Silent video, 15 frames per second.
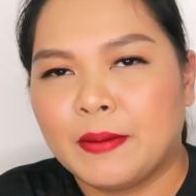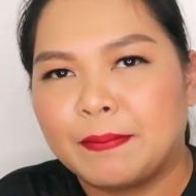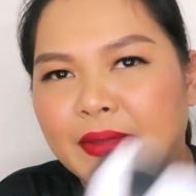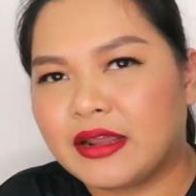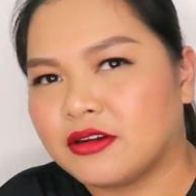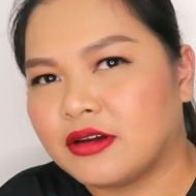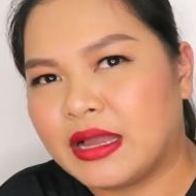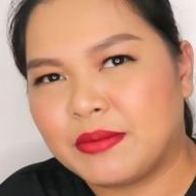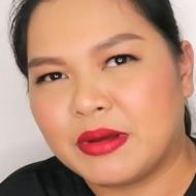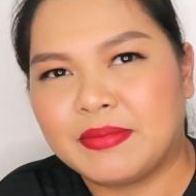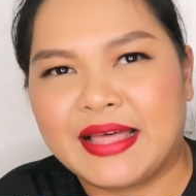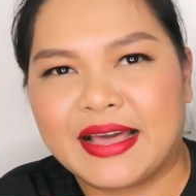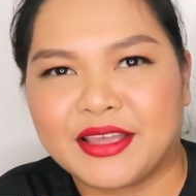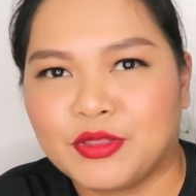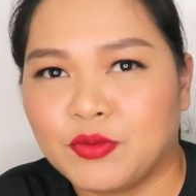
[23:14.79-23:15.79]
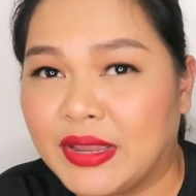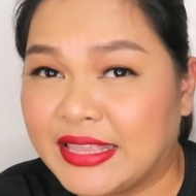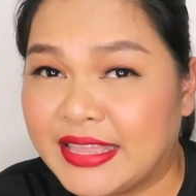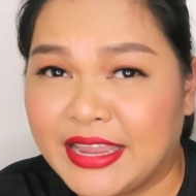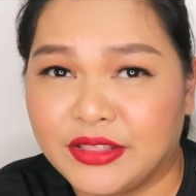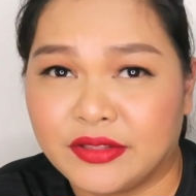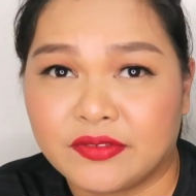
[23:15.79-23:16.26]
Pero I'm a black and white
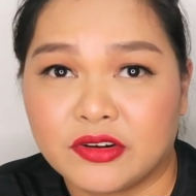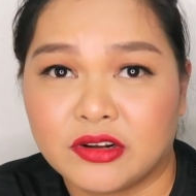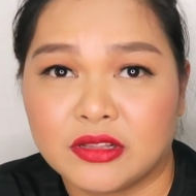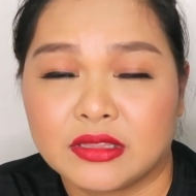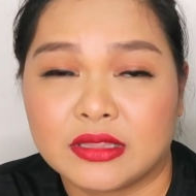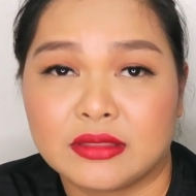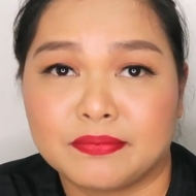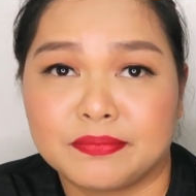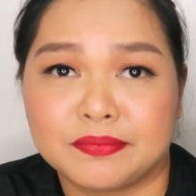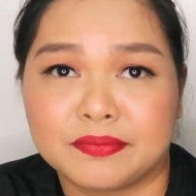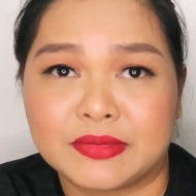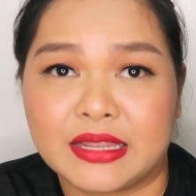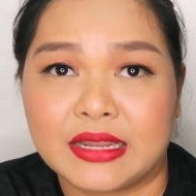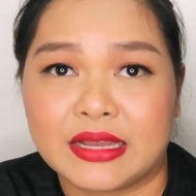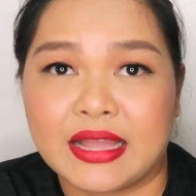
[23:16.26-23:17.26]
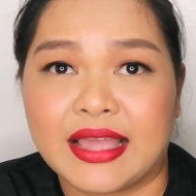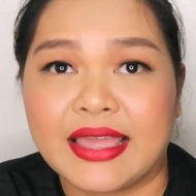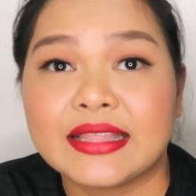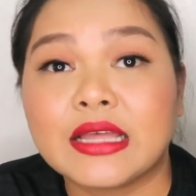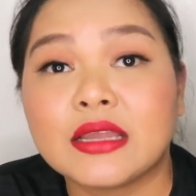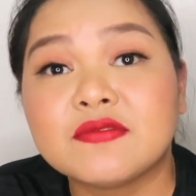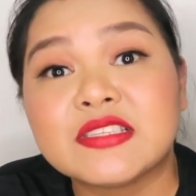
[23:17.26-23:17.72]
kind of girl talaga.
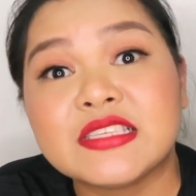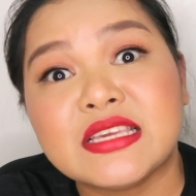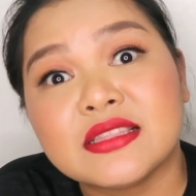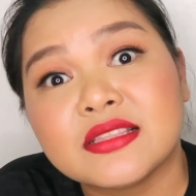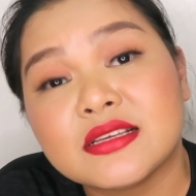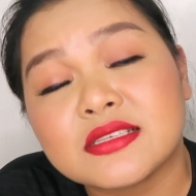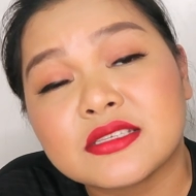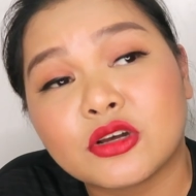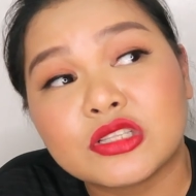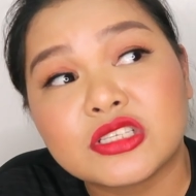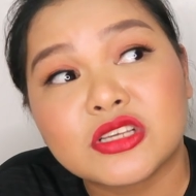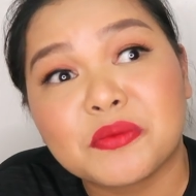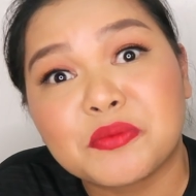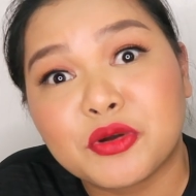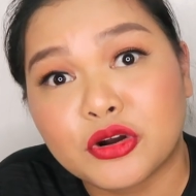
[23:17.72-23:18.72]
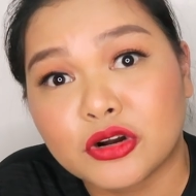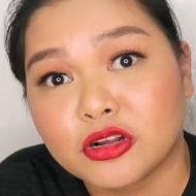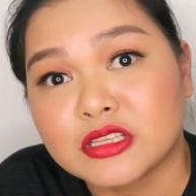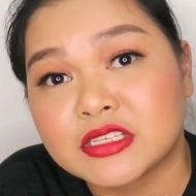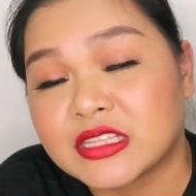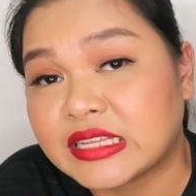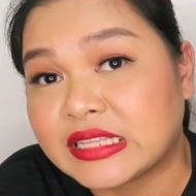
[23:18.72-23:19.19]
And I've seen this on some
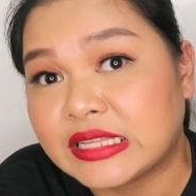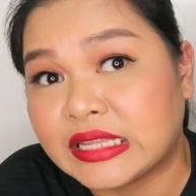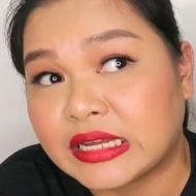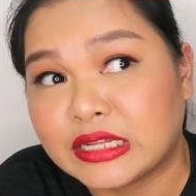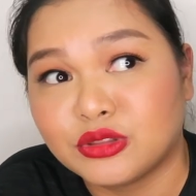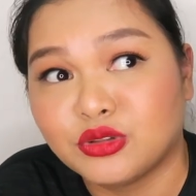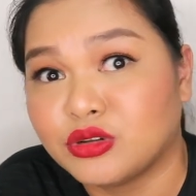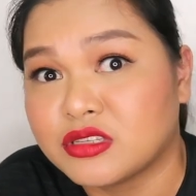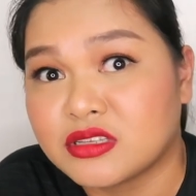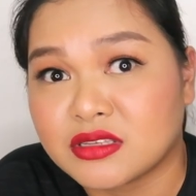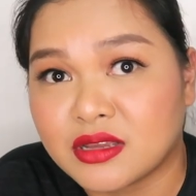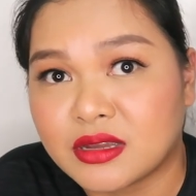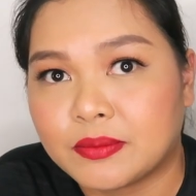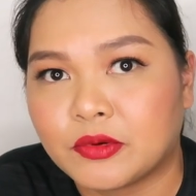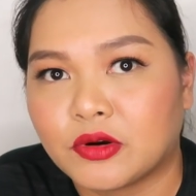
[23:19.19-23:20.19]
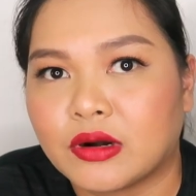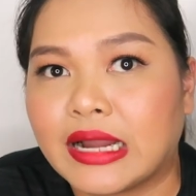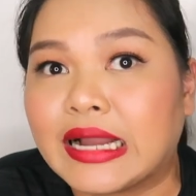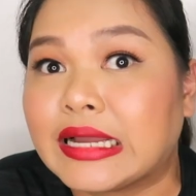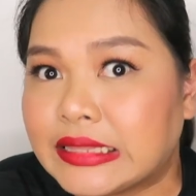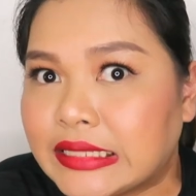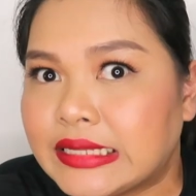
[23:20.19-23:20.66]
girls na naglalakad doon sa Singapore.
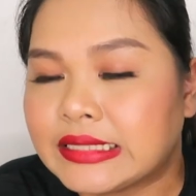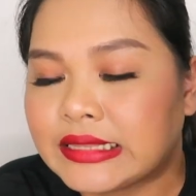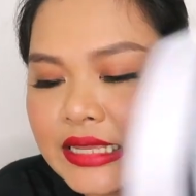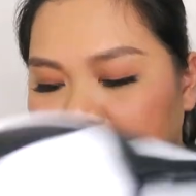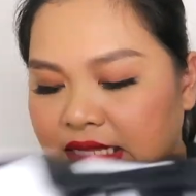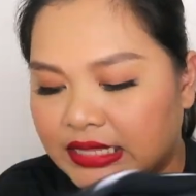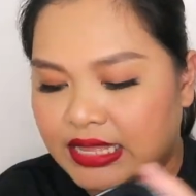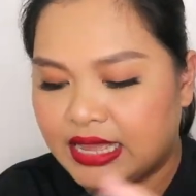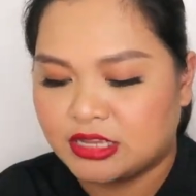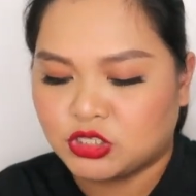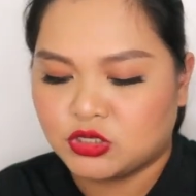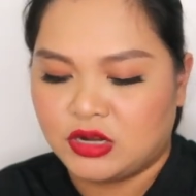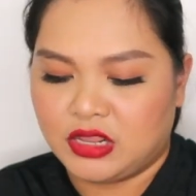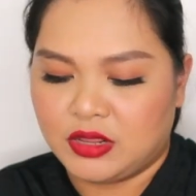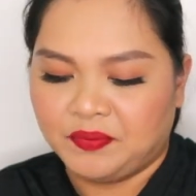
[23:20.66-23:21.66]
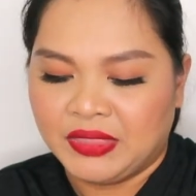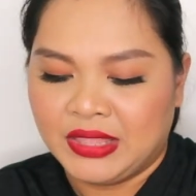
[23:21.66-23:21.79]
Ang ganda niya tingnan actually.